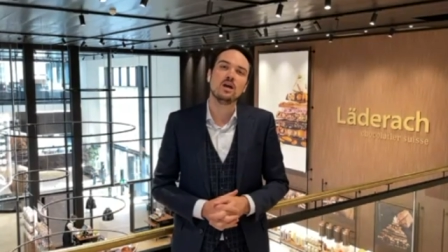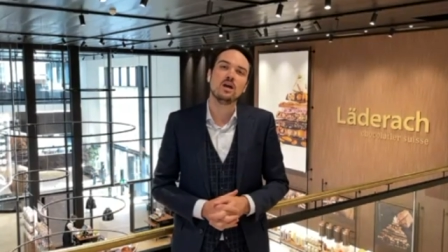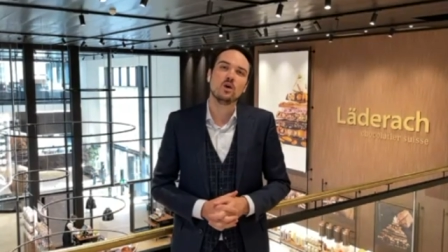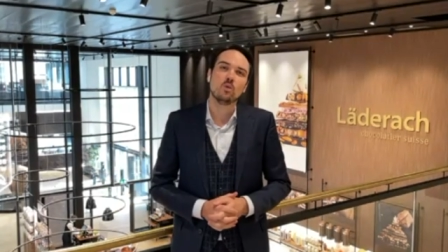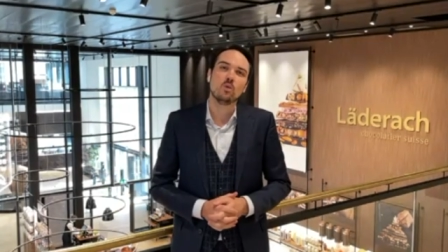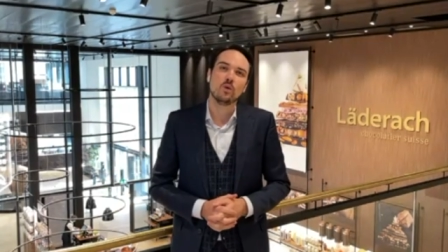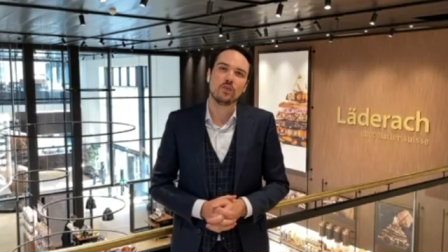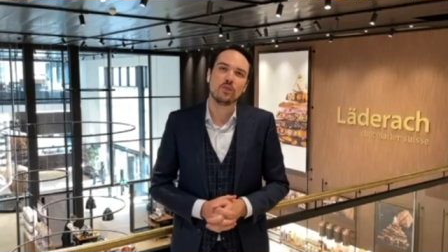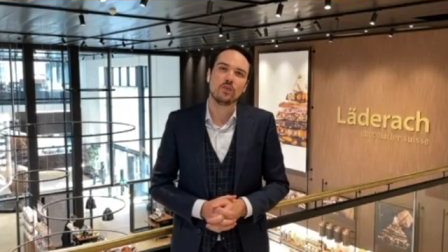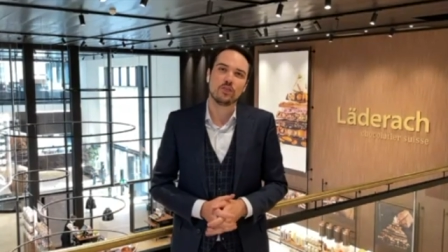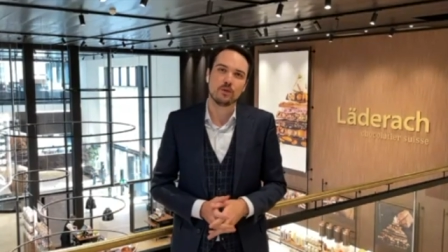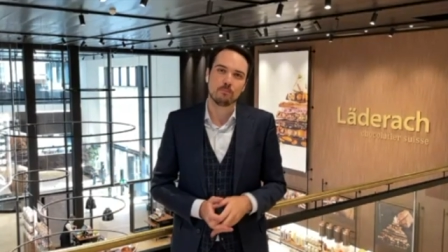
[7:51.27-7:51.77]

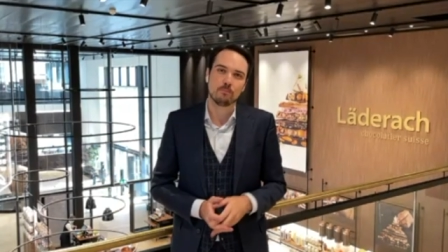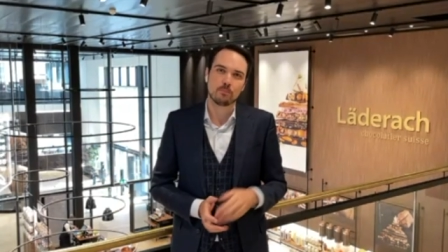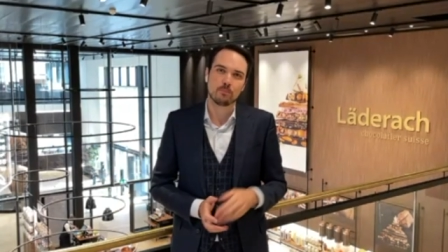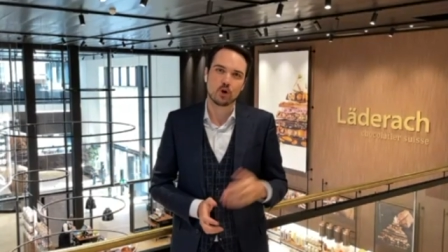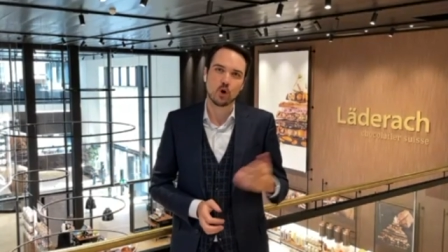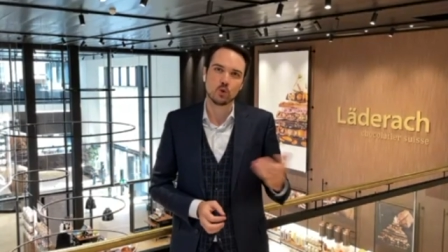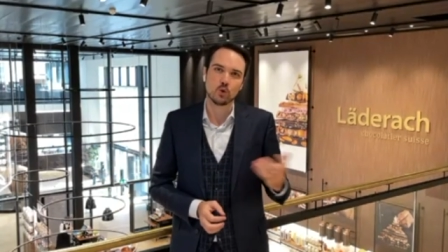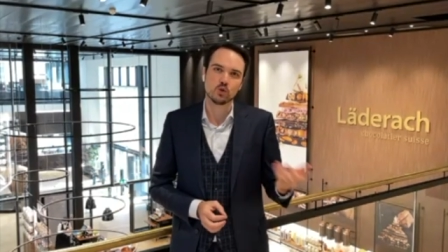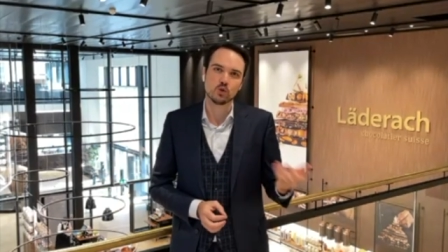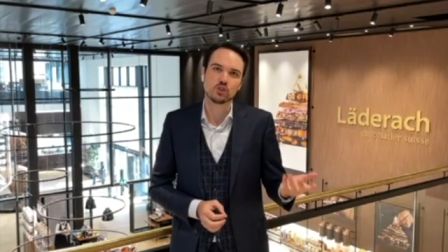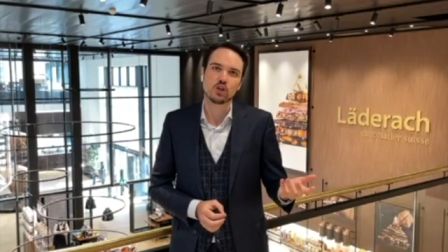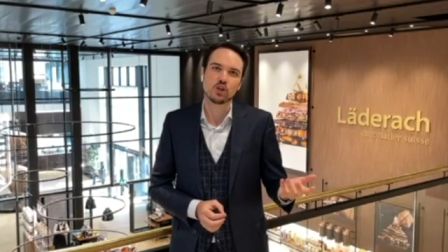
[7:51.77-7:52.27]
with the
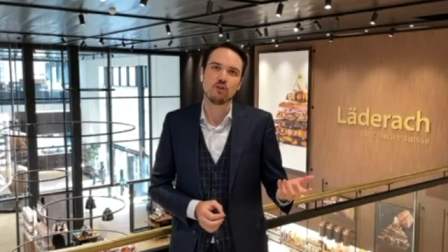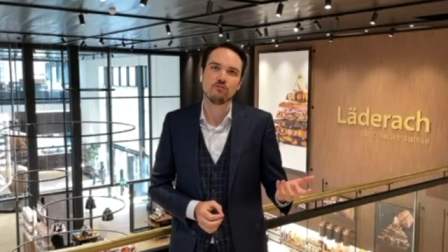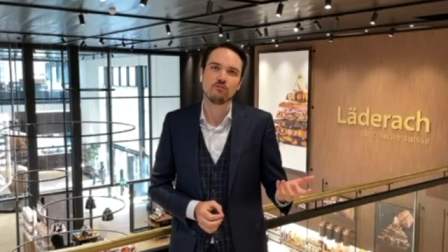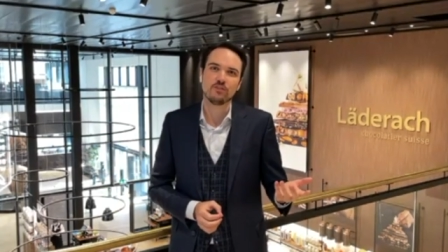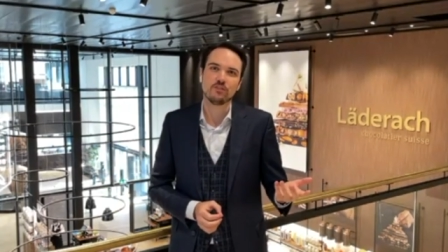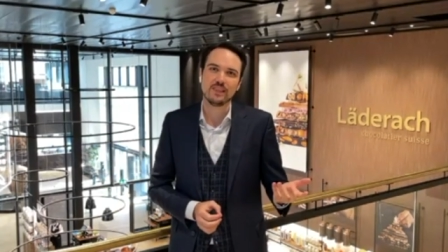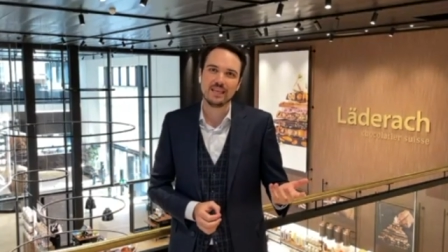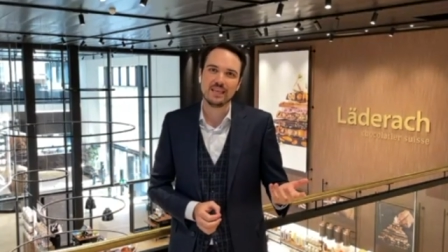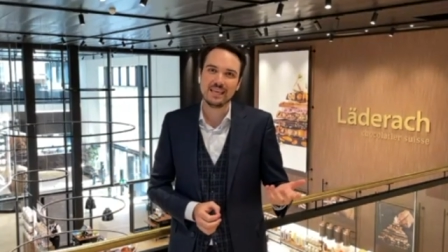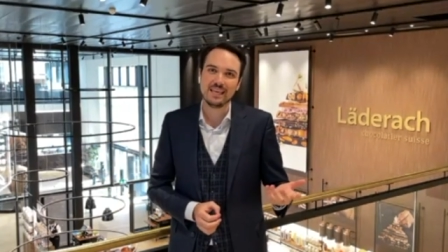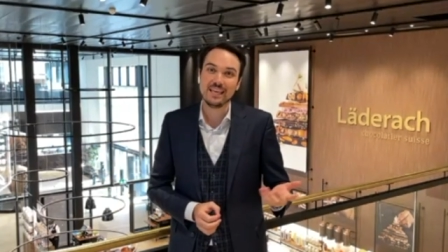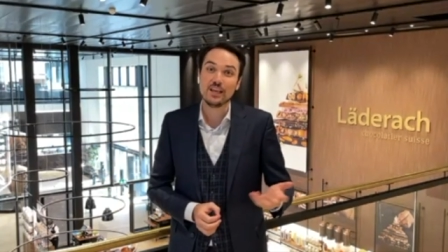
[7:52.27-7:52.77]
pros of
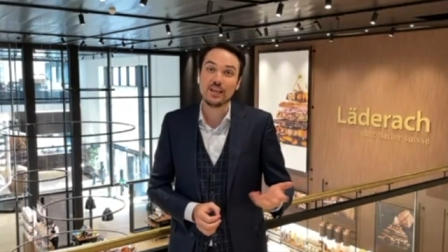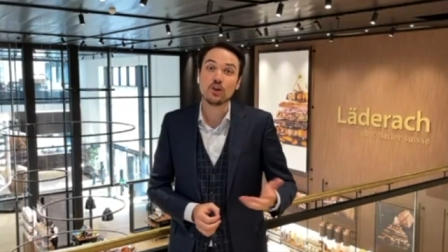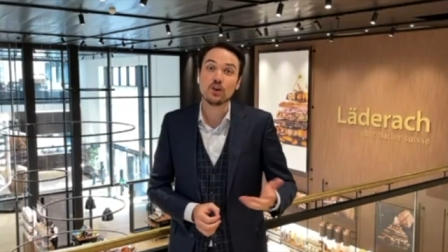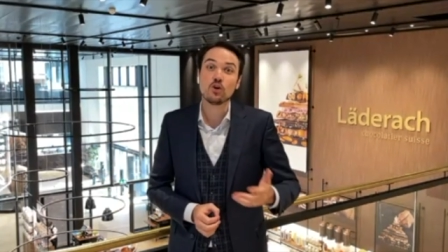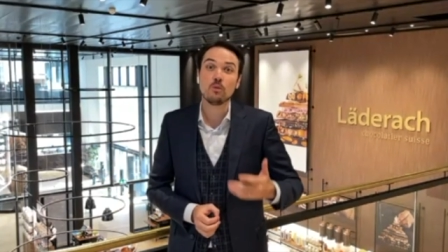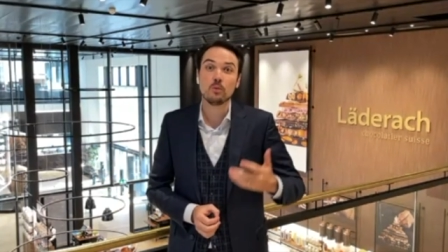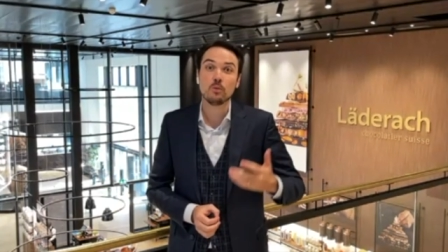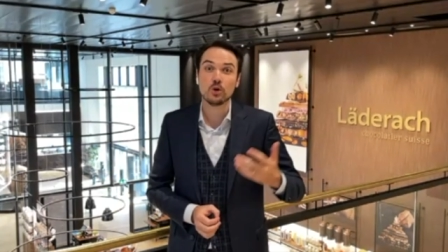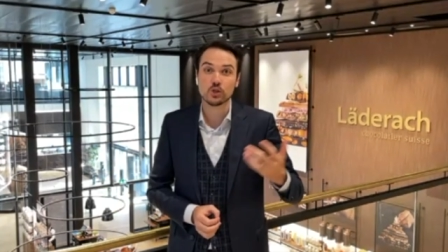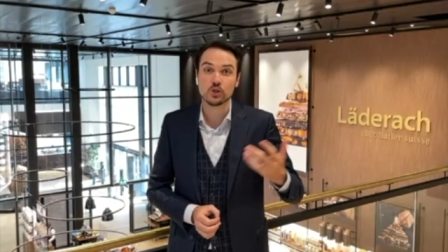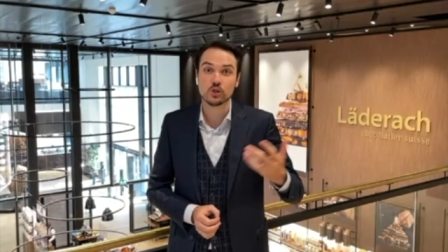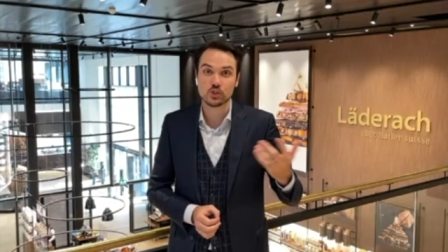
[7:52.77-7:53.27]
the
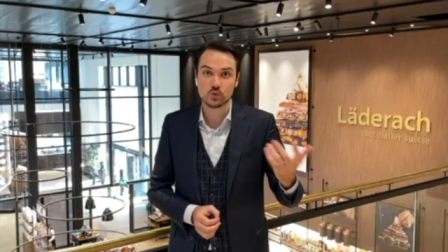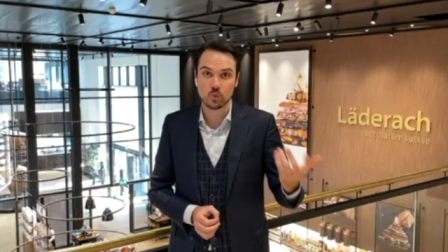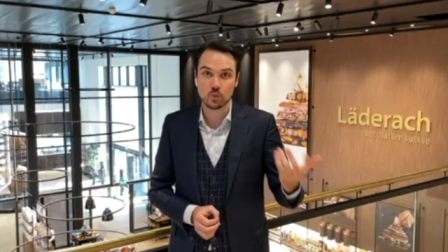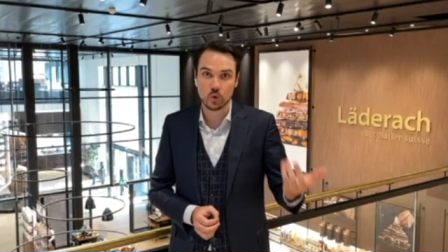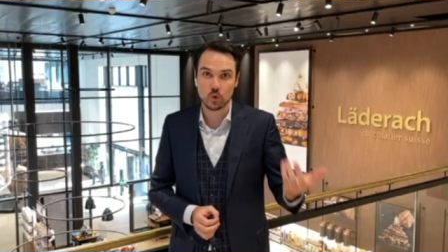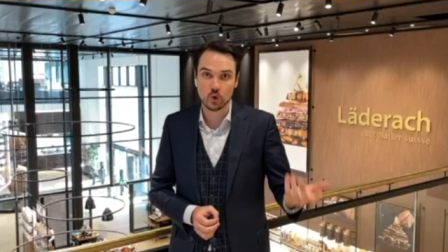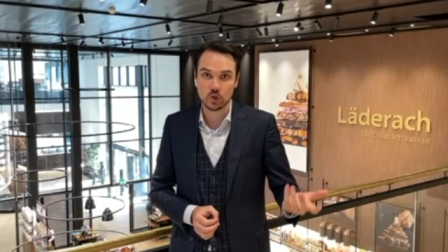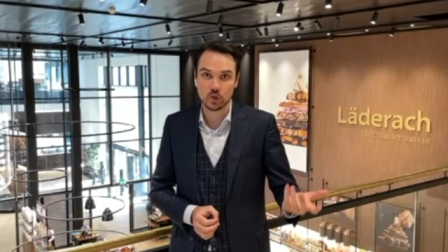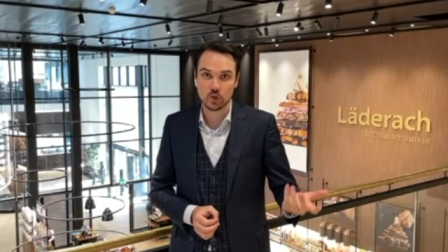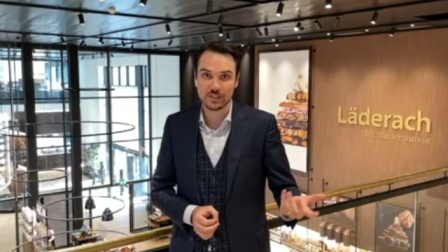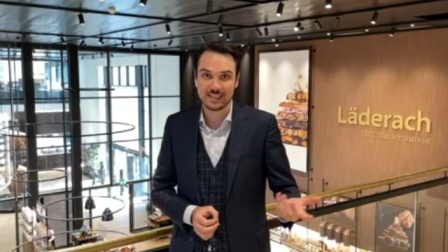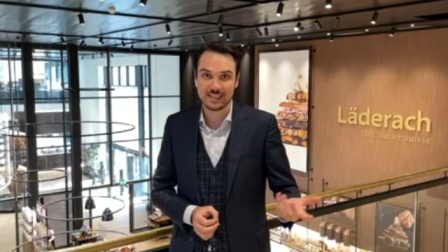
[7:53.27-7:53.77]
e-commerce
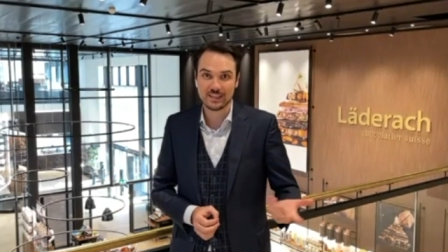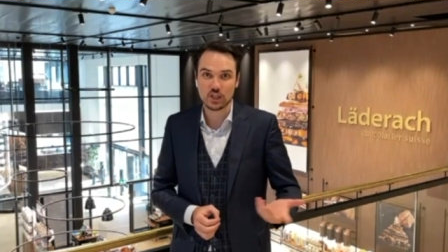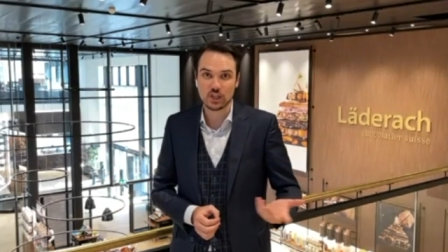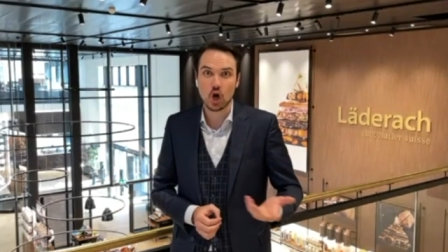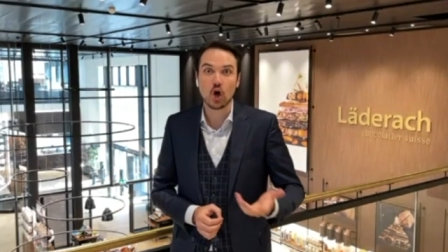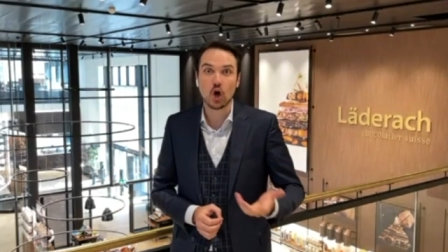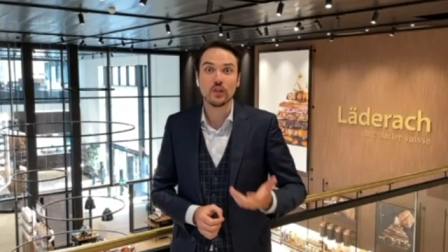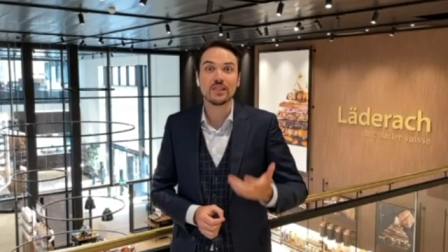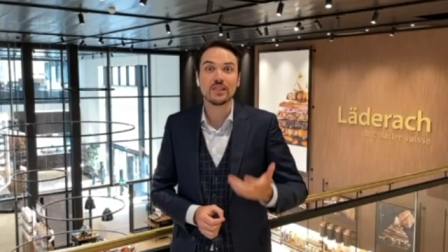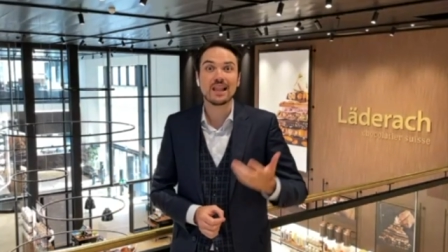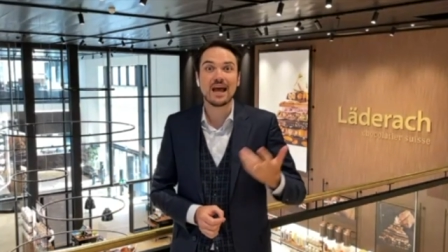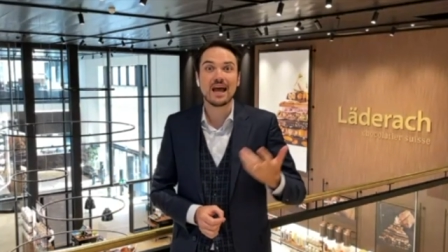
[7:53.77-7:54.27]
world and the
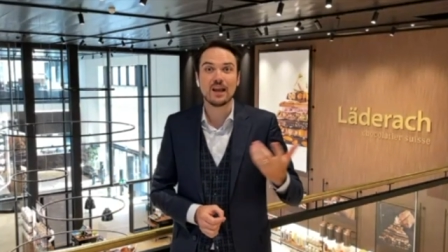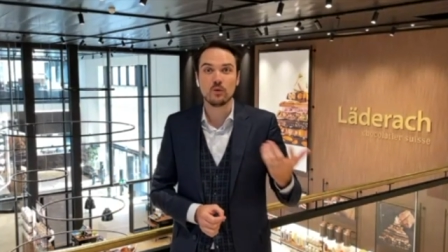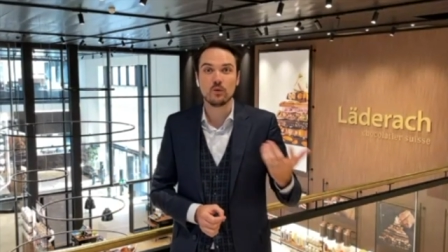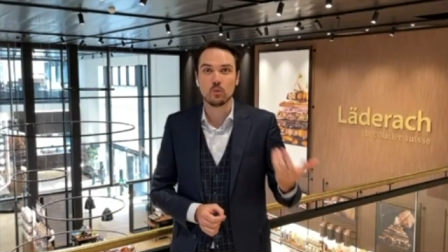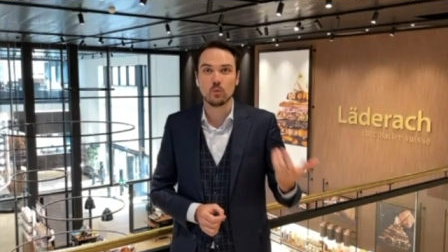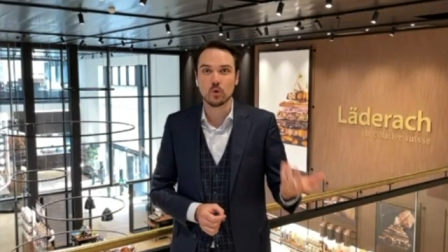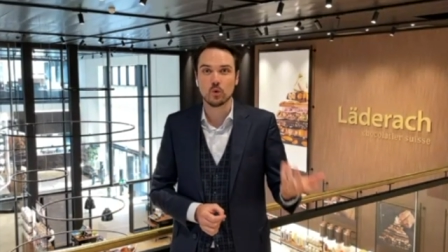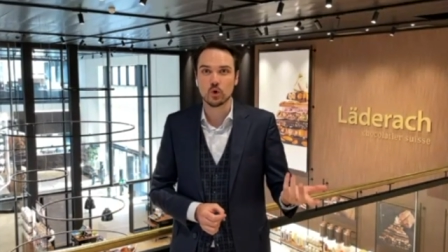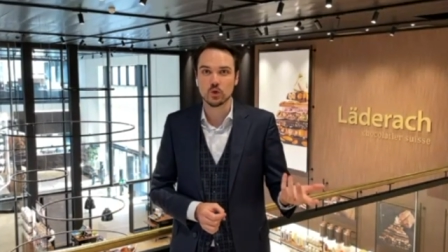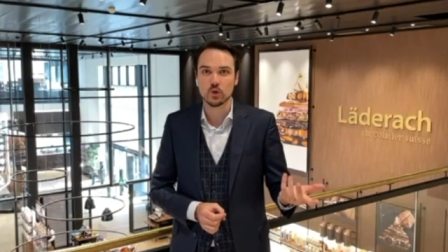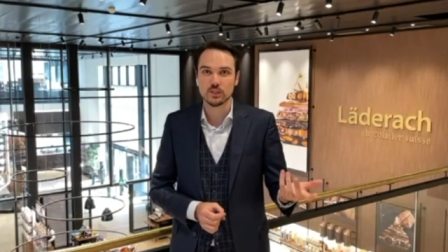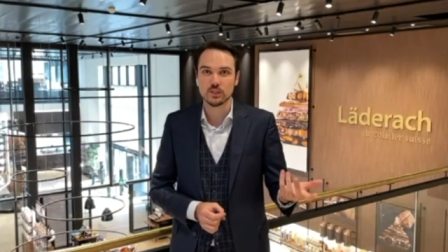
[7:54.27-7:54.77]
online
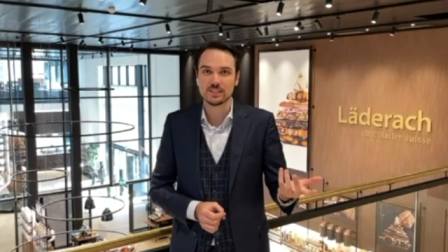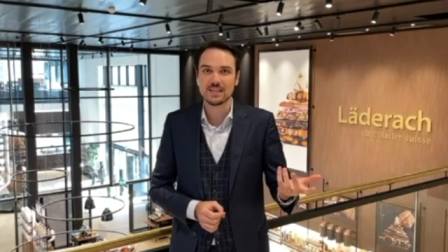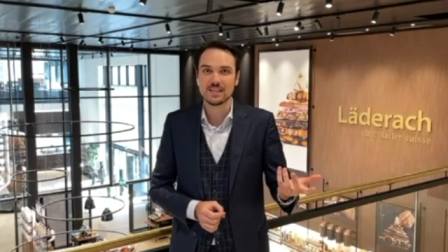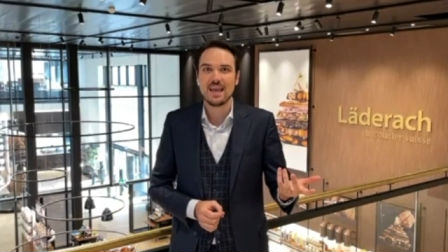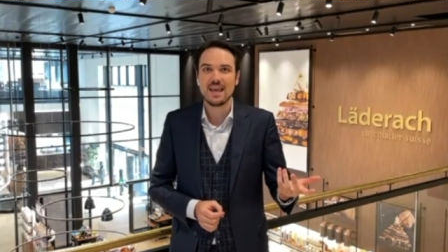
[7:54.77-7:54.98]
world.